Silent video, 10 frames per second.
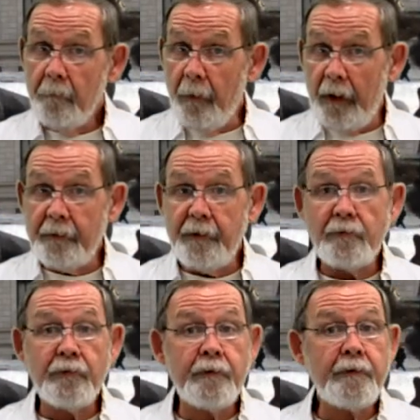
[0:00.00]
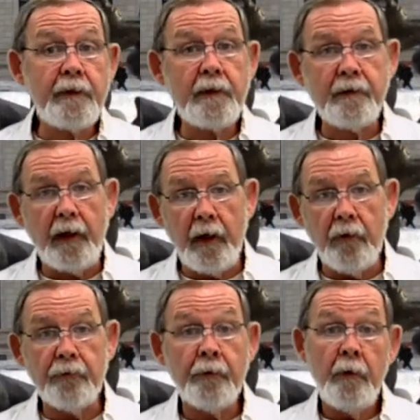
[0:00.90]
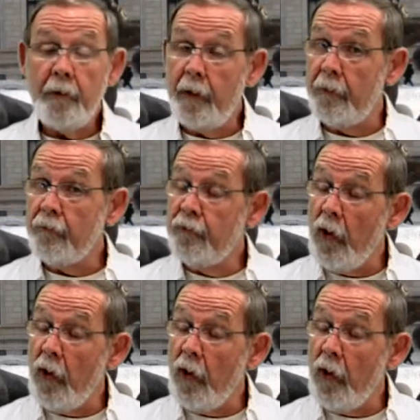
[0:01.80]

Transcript: Pay attention to details and